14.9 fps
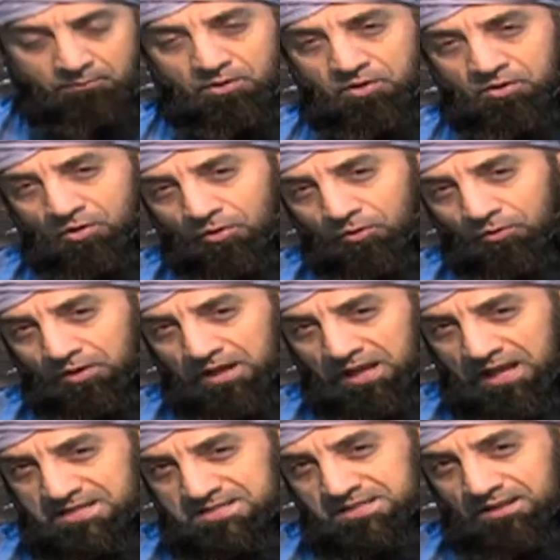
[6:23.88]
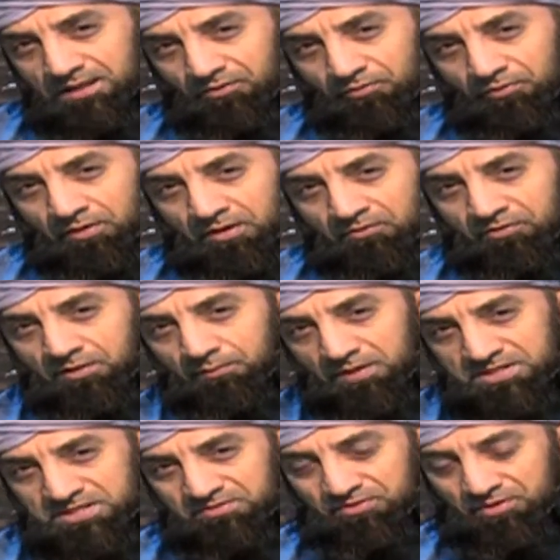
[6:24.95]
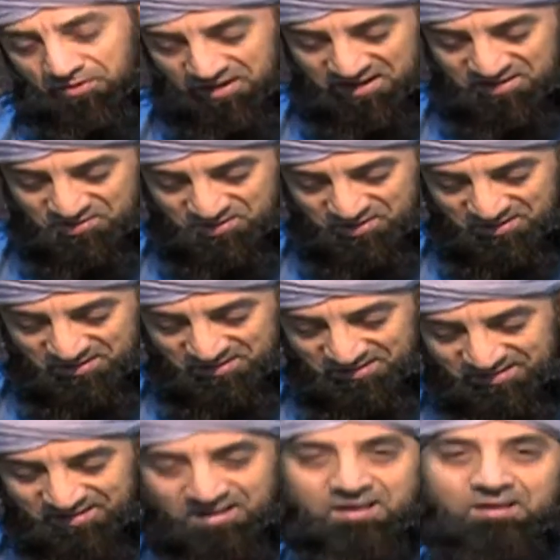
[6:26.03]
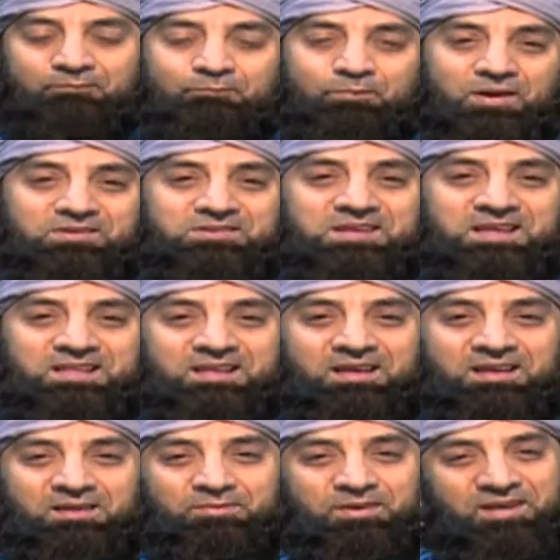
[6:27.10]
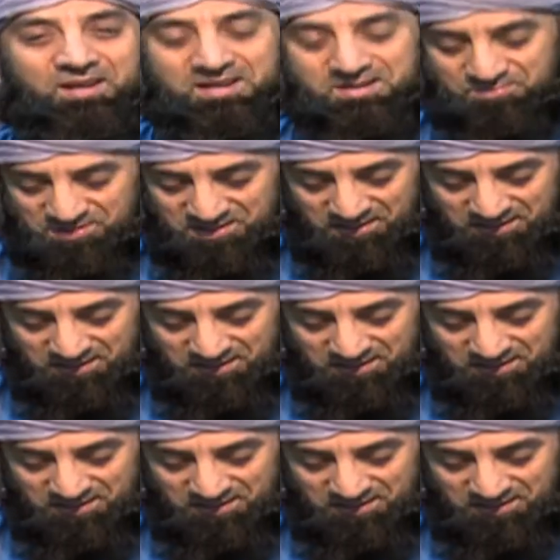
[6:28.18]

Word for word: But not only his love for the best of creation, but Nabi Kareem